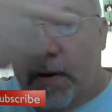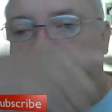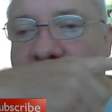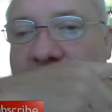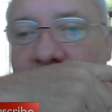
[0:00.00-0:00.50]

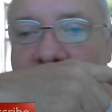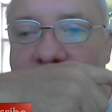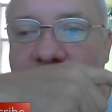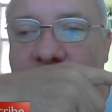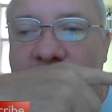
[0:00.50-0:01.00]

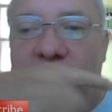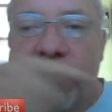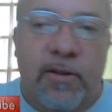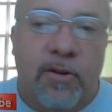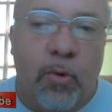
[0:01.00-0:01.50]
video over
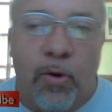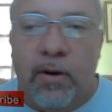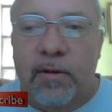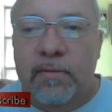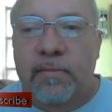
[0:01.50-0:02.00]
here in the
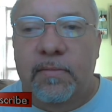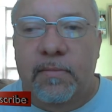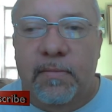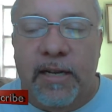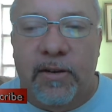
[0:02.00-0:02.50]
corner.
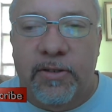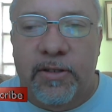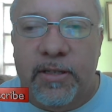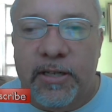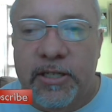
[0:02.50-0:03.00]
It'll
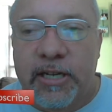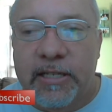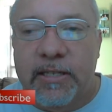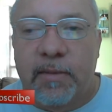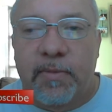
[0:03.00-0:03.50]

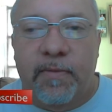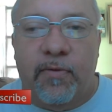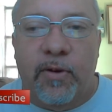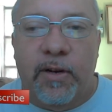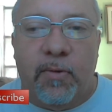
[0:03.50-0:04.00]
suggest something
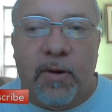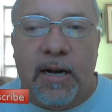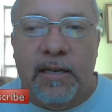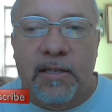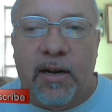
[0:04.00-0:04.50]
for you to
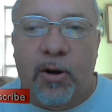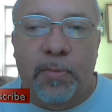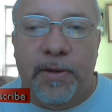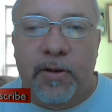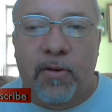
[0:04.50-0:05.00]
watch. I
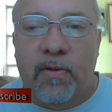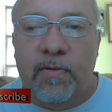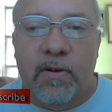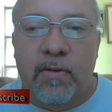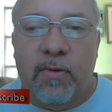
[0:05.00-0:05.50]
hope you go
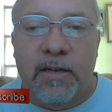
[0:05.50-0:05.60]
over and